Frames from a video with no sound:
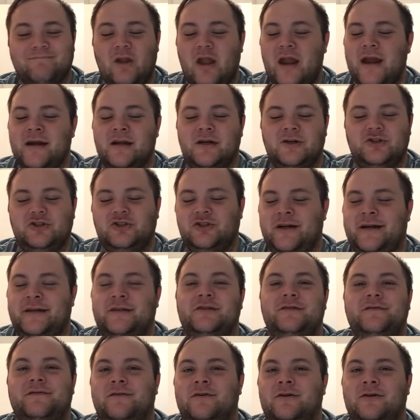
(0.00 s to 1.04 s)
in
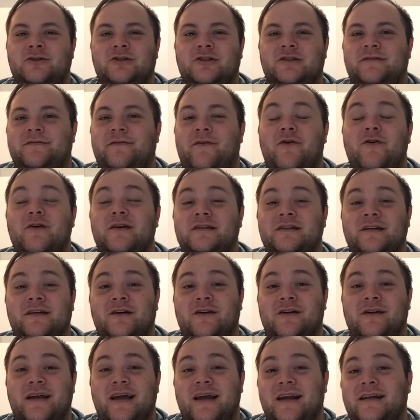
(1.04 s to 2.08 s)
exchange for just focusing
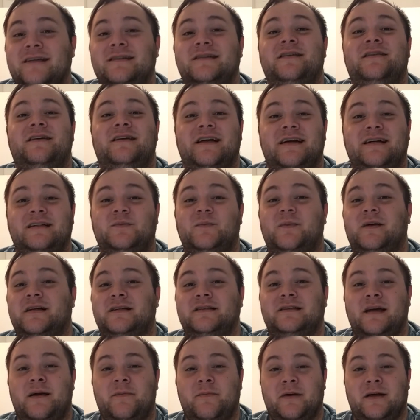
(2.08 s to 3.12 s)
on getting to the next big
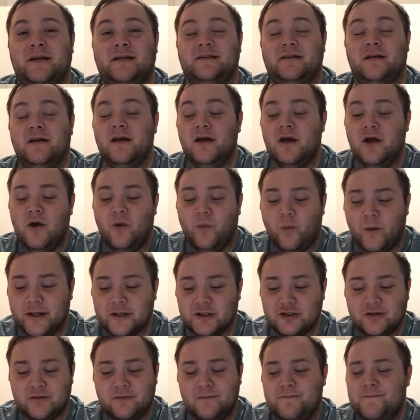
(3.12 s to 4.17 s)
set piece,
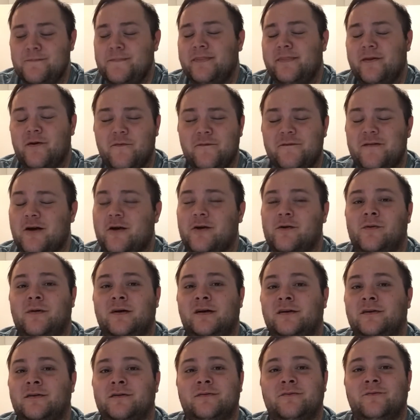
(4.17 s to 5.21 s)
which they're very
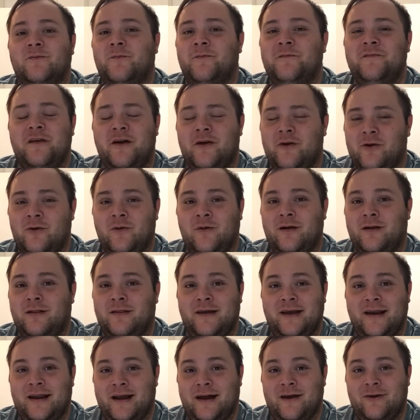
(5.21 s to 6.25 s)
well
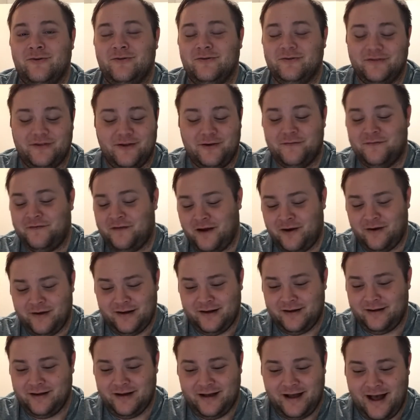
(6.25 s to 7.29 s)
laid out. They're
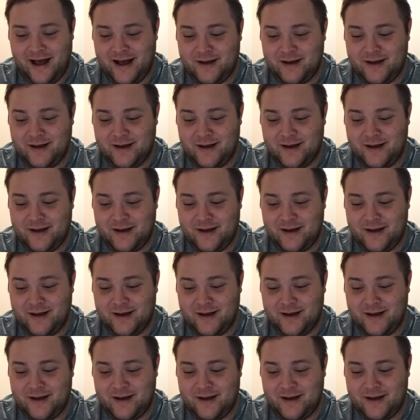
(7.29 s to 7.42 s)
very